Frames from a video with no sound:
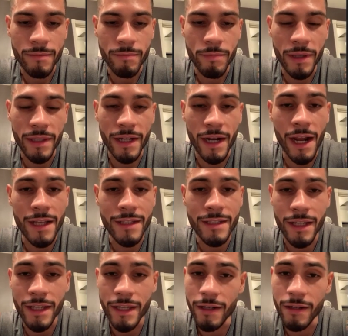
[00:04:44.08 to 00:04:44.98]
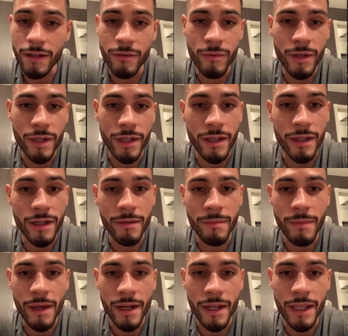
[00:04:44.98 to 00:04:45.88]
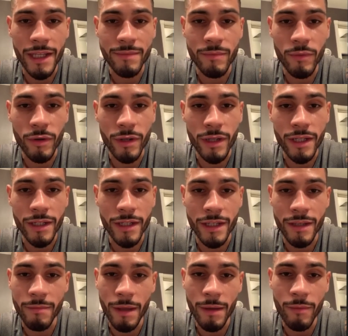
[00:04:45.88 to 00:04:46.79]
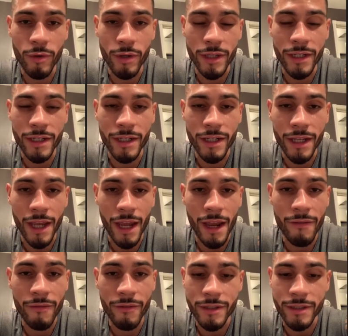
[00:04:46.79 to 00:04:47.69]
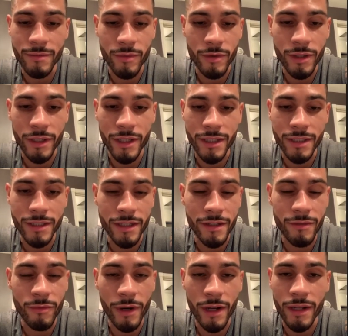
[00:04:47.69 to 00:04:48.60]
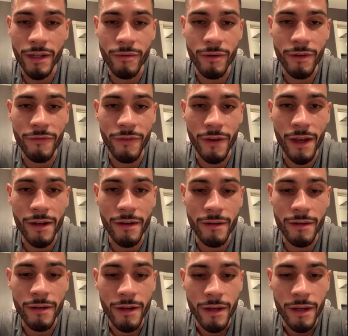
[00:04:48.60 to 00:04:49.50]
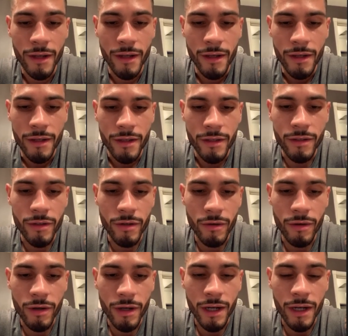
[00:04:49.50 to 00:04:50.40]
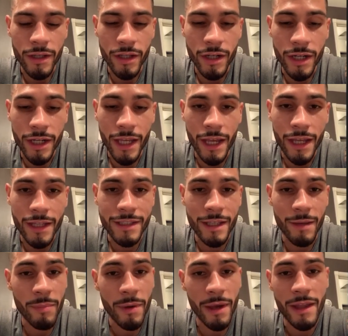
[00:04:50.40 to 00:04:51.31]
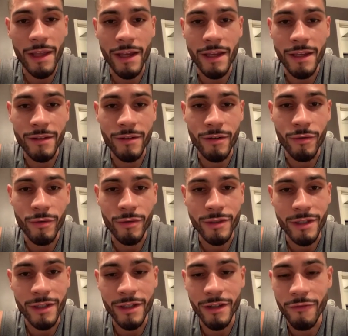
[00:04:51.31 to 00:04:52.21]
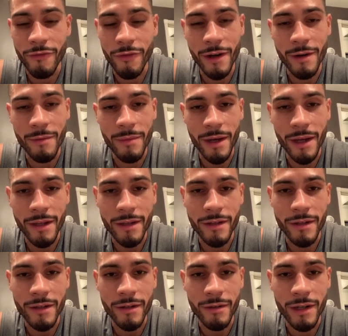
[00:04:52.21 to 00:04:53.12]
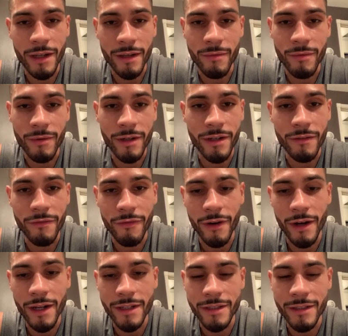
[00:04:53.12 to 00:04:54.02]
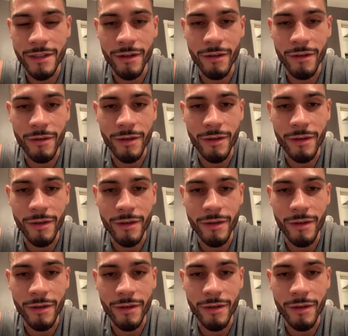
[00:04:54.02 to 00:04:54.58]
Pedraza. He looked really good, man, against Molina. He made Molina look average, and Molina's a really great fighter. You know, you look at Cepeda, you know, who was a good friend of mine, you know, like, we're good friends, you know,